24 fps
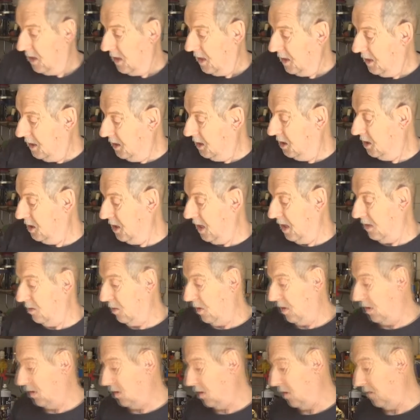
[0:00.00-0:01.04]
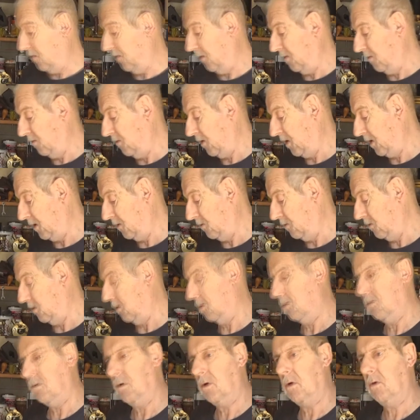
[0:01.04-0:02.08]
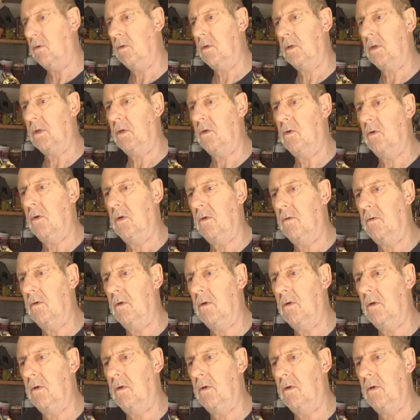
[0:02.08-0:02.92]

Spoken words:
This is another one I got from Red. What do they call it?